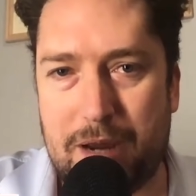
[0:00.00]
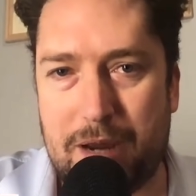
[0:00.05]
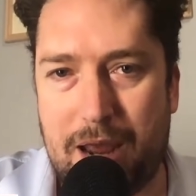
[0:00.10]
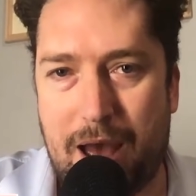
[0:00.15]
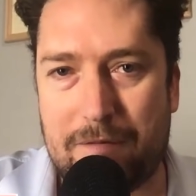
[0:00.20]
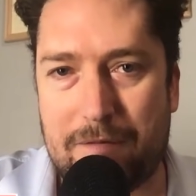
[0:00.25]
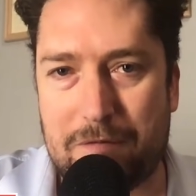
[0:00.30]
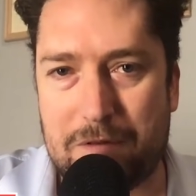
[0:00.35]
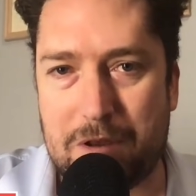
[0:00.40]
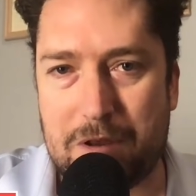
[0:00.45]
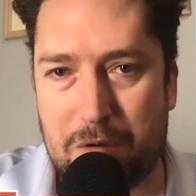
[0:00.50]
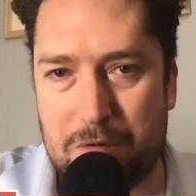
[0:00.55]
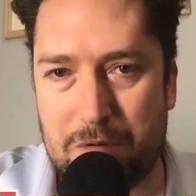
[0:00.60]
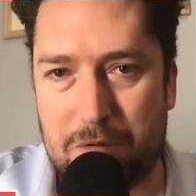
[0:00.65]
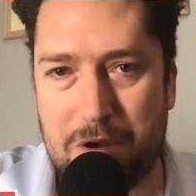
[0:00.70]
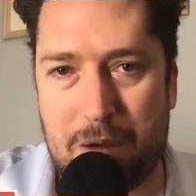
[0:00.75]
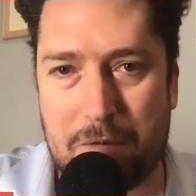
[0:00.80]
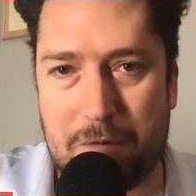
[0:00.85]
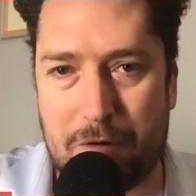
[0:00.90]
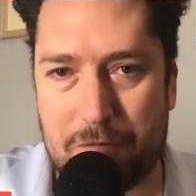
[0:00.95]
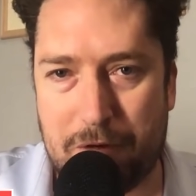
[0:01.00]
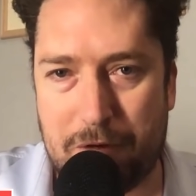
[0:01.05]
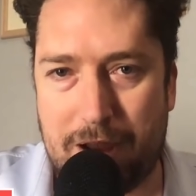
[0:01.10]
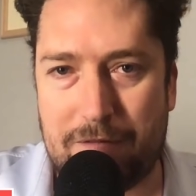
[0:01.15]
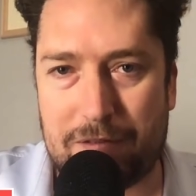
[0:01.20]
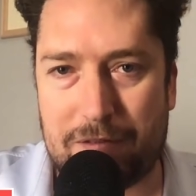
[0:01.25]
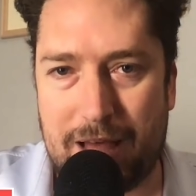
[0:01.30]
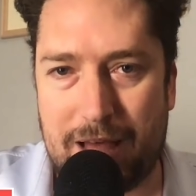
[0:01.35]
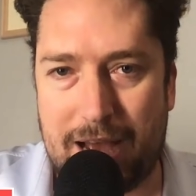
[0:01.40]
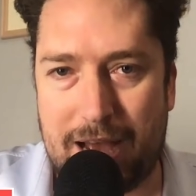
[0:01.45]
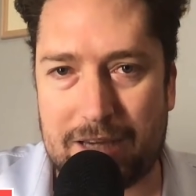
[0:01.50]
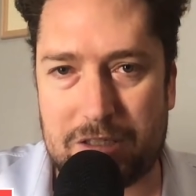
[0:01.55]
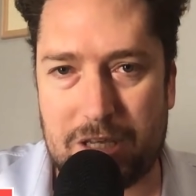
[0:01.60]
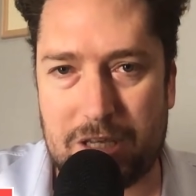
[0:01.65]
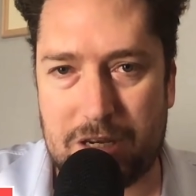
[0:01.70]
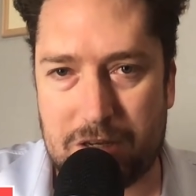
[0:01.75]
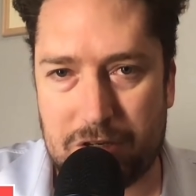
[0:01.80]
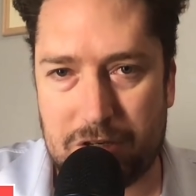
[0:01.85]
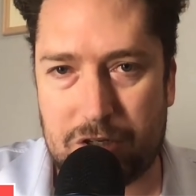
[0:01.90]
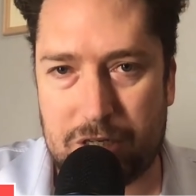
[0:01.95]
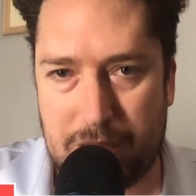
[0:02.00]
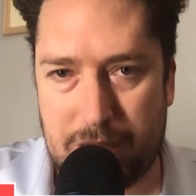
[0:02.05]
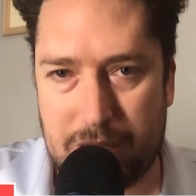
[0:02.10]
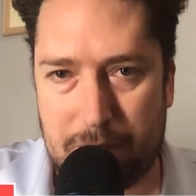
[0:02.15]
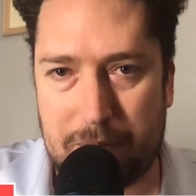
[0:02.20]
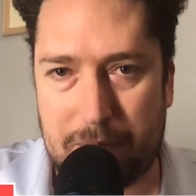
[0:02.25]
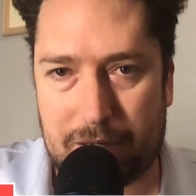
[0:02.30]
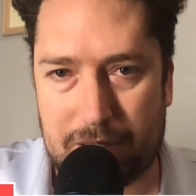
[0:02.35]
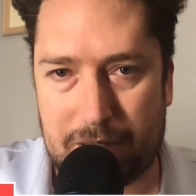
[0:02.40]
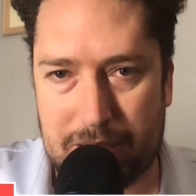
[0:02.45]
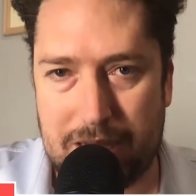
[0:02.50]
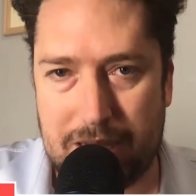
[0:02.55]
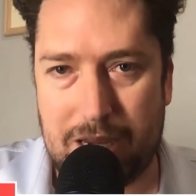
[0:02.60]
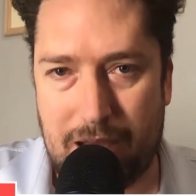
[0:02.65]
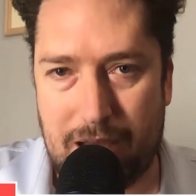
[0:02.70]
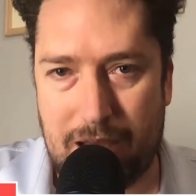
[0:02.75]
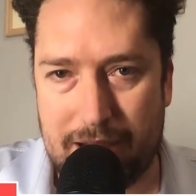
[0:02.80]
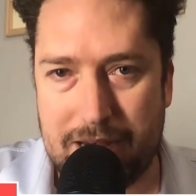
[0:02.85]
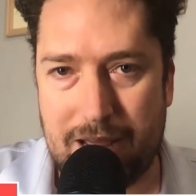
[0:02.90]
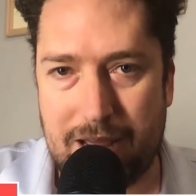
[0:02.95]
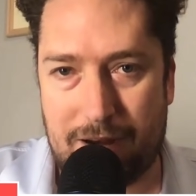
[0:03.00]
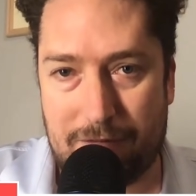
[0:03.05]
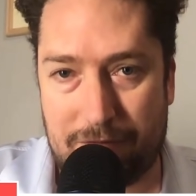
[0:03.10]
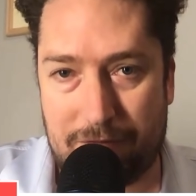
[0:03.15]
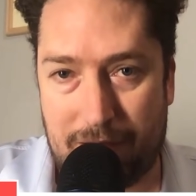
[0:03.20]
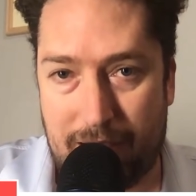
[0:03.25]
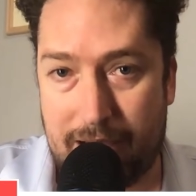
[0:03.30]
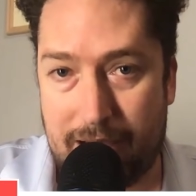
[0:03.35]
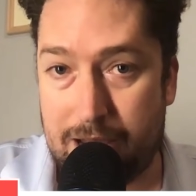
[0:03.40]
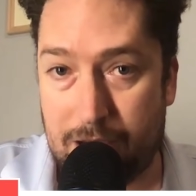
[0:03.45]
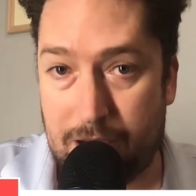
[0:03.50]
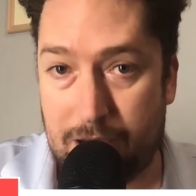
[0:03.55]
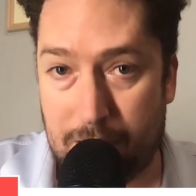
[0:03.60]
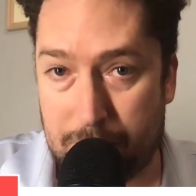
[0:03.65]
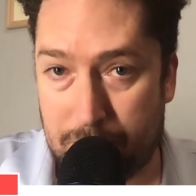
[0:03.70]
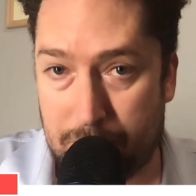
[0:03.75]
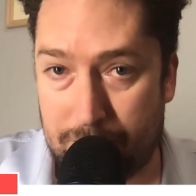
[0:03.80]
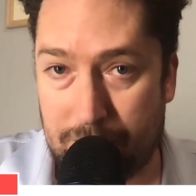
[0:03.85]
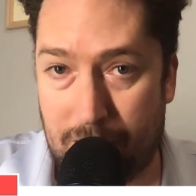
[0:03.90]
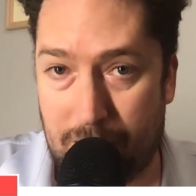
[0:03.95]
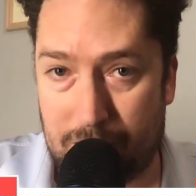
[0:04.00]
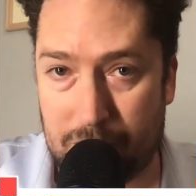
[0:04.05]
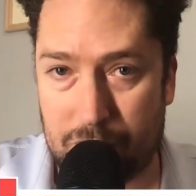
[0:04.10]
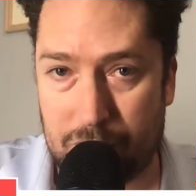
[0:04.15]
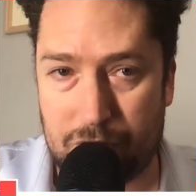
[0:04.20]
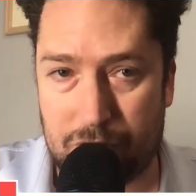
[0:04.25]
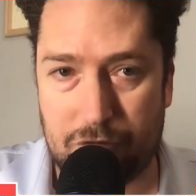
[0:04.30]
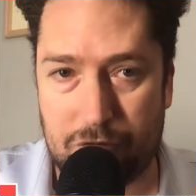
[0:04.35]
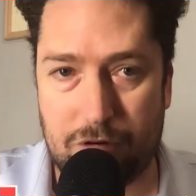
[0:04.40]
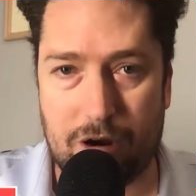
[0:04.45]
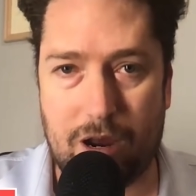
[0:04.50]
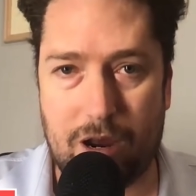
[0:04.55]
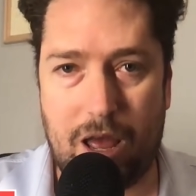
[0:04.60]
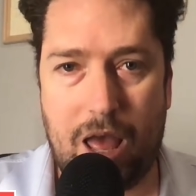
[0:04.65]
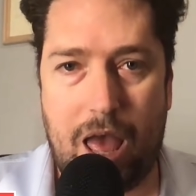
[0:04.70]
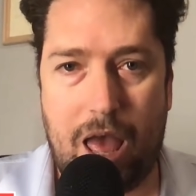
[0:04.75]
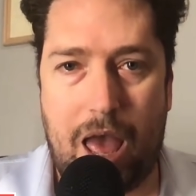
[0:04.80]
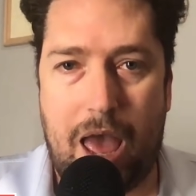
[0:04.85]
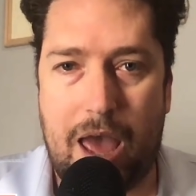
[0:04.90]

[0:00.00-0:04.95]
We have, you know, a number of red flags that typically identify a provocateur.